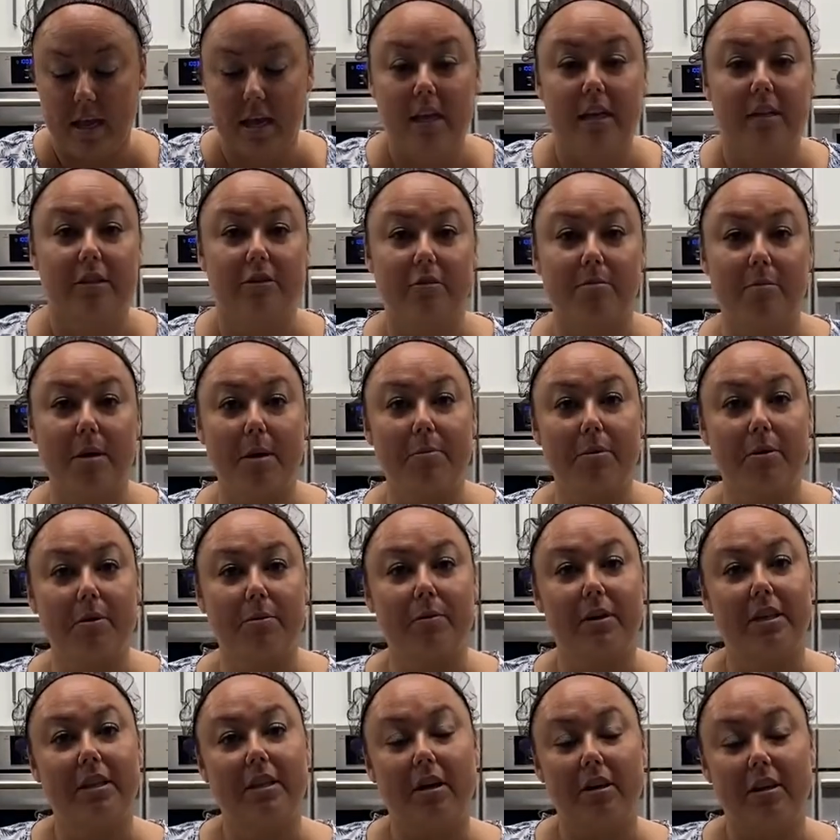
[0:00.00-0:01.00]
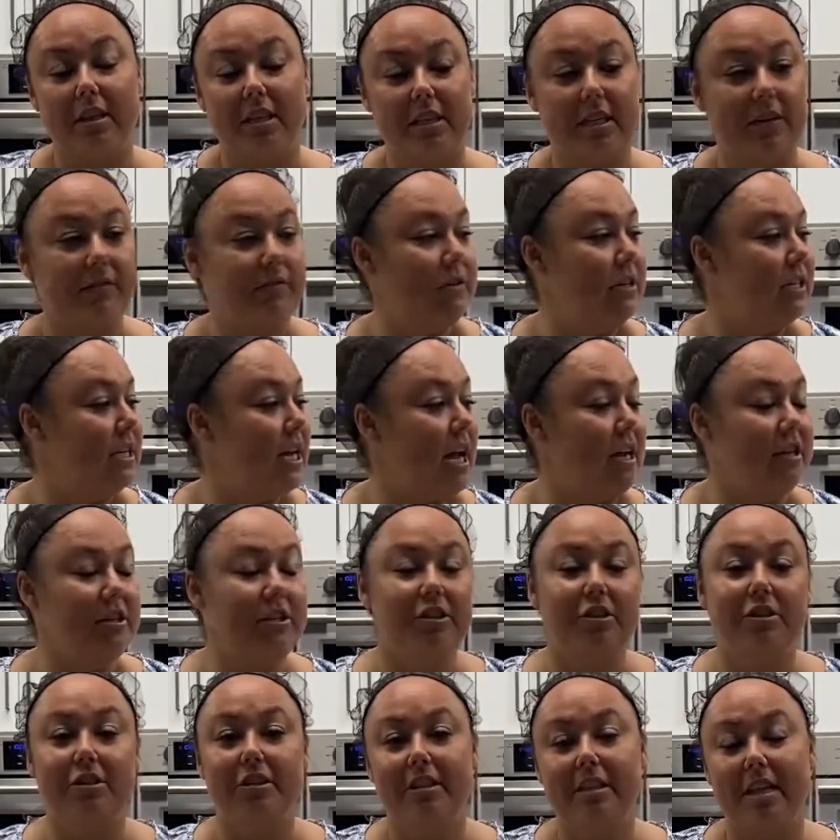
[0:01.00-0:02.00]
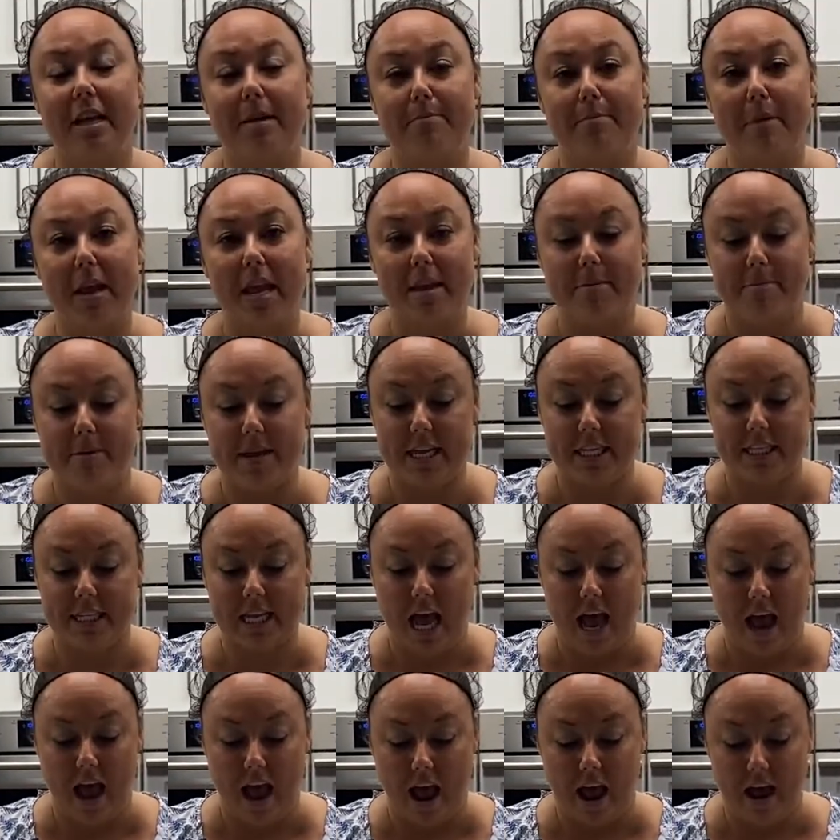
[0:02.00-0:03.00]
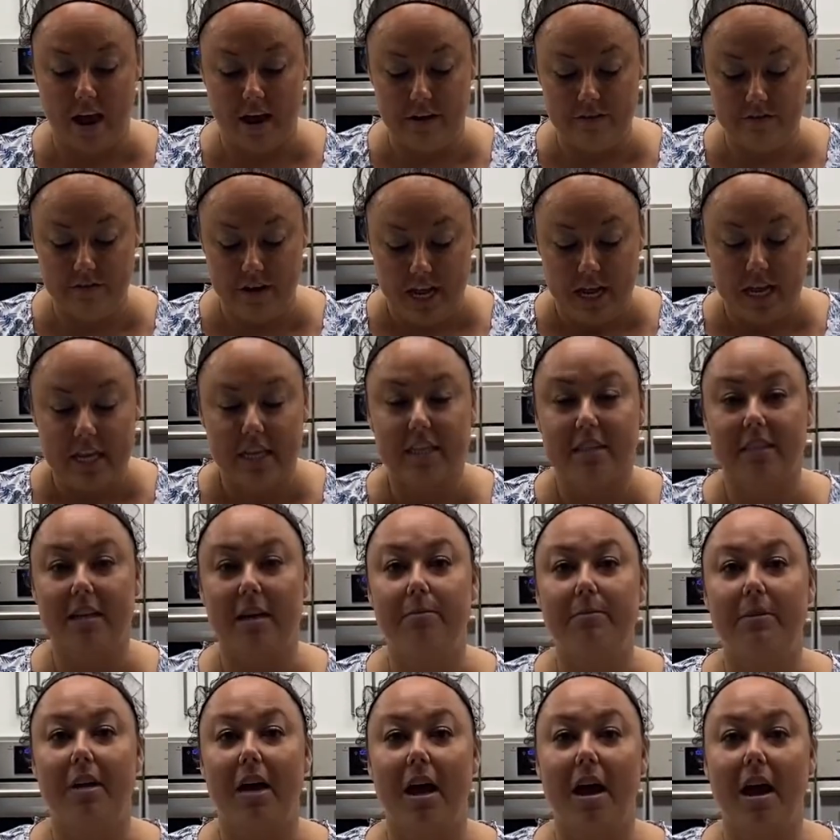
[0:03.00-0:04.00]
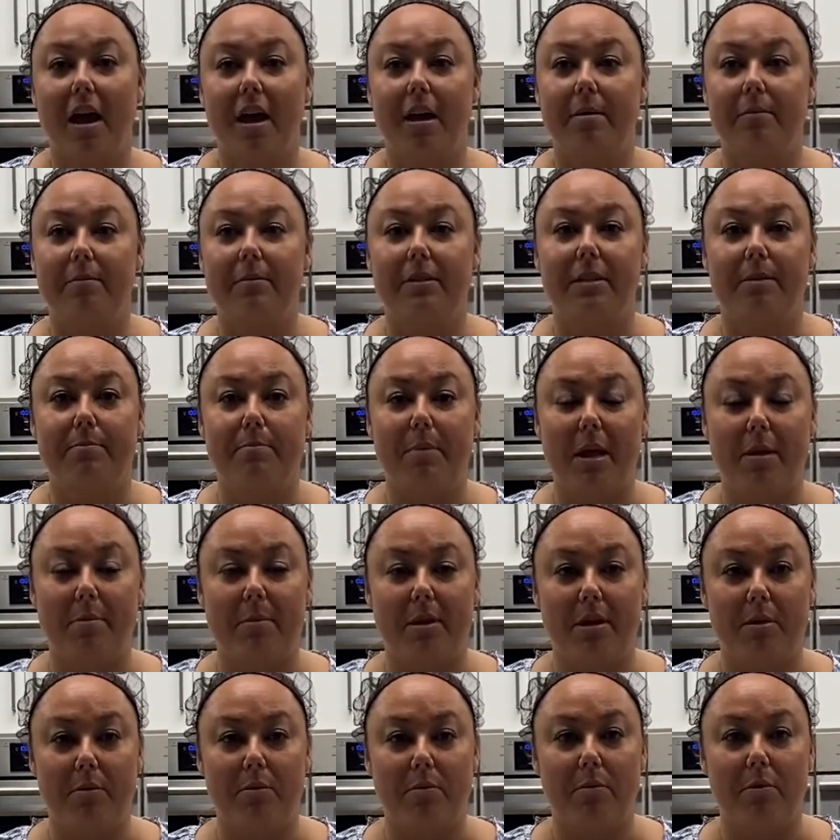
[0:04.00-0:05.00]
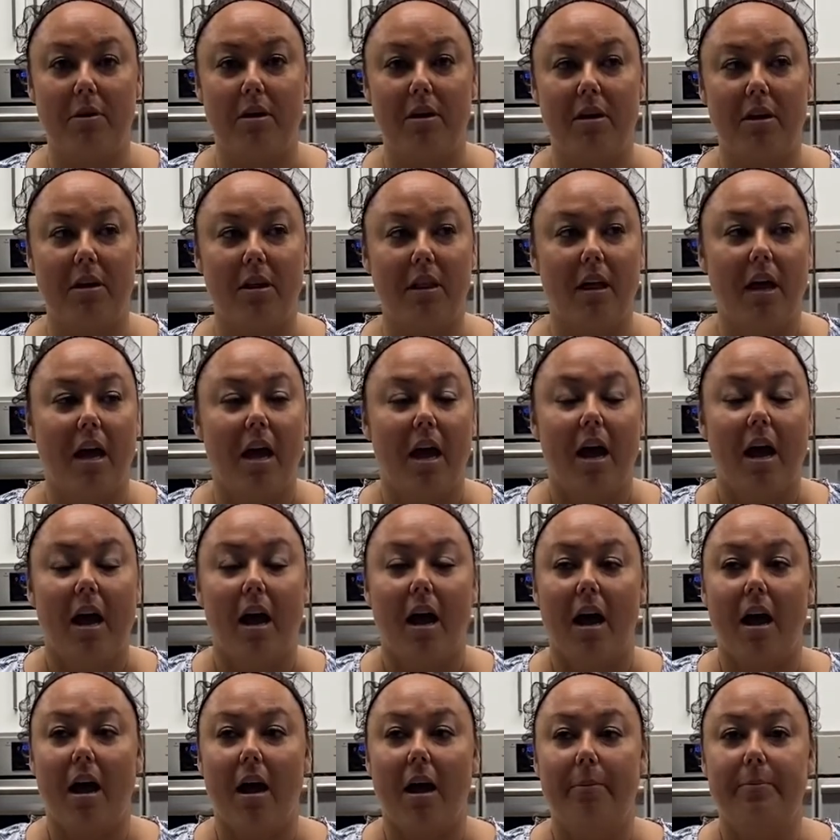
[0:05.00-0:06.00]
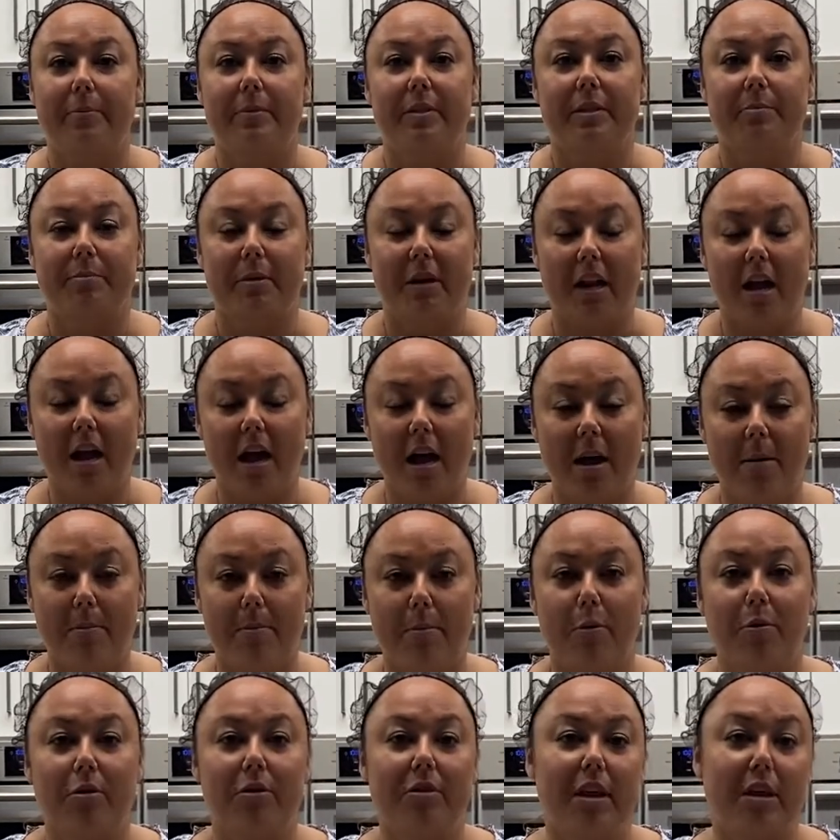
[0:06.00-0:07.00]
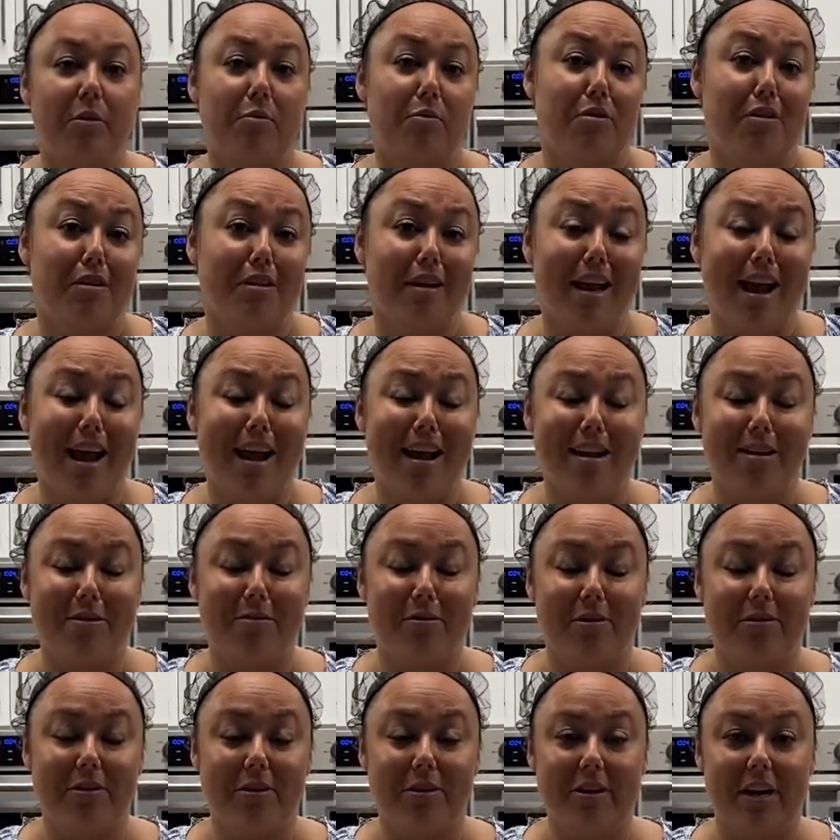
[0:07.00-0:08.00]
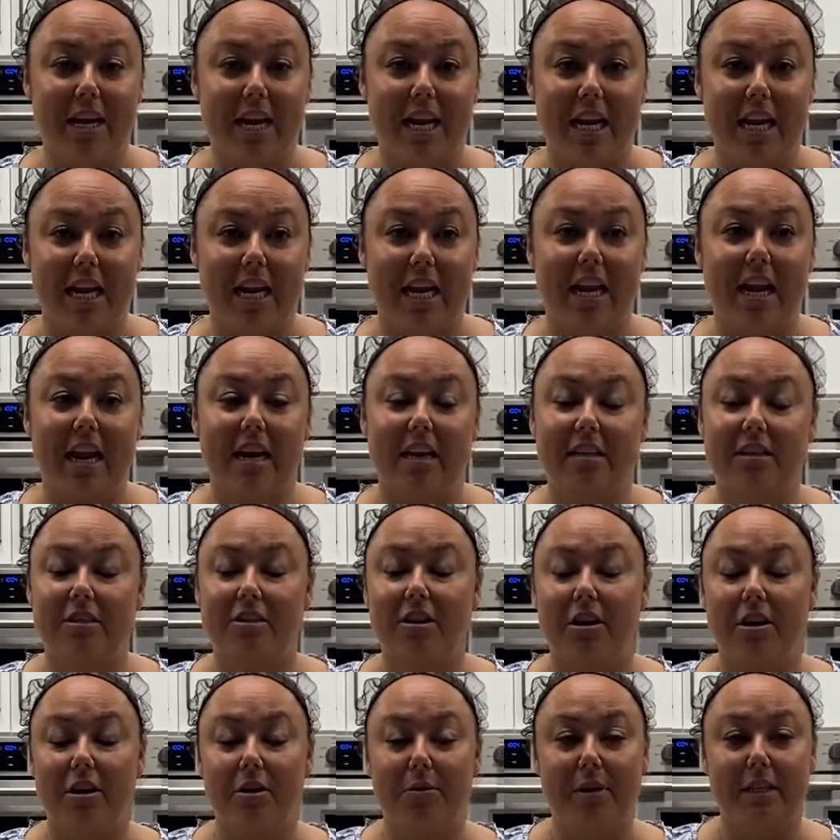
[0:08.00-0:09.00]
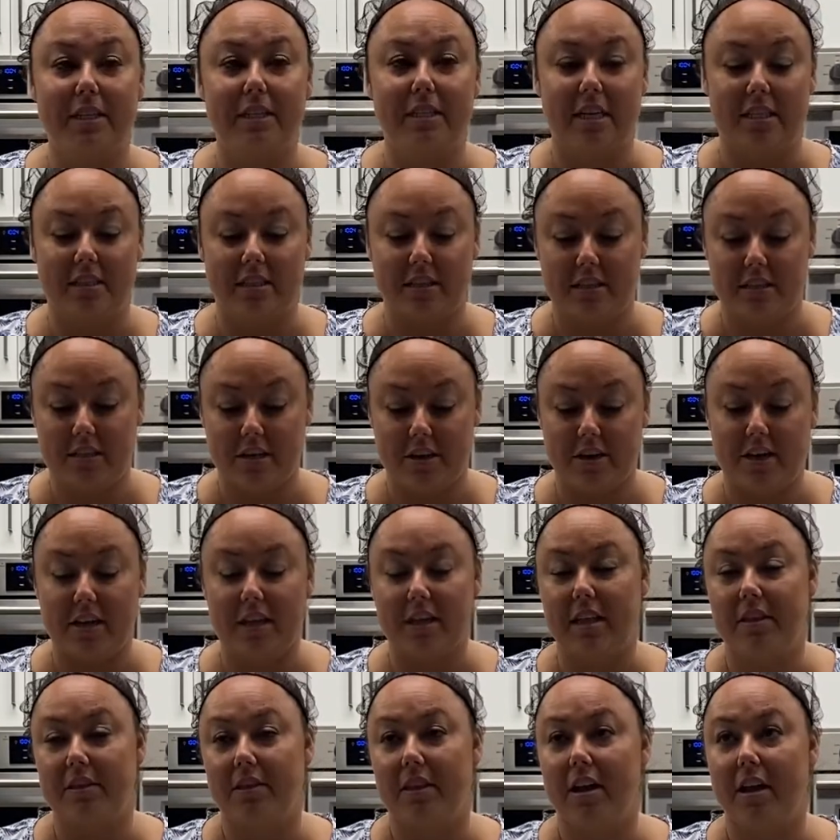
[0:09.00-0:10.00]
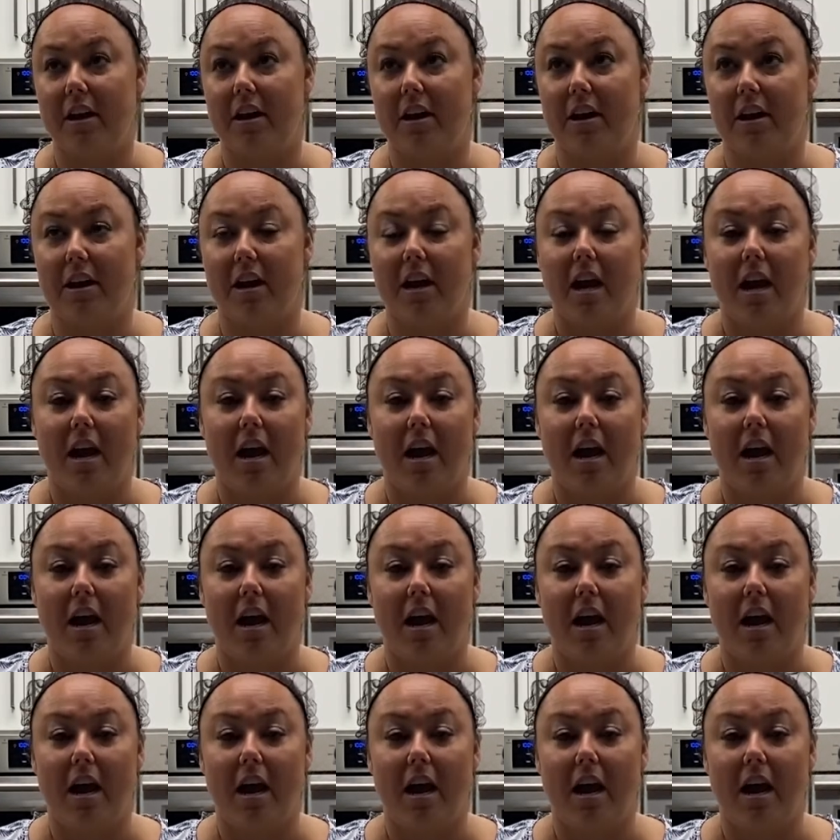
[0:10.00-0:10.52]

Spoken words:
So remember, with all the different textures that babies have, sometimes the baby will spit up or they will gag while they're eating, and it's not always necessary that they're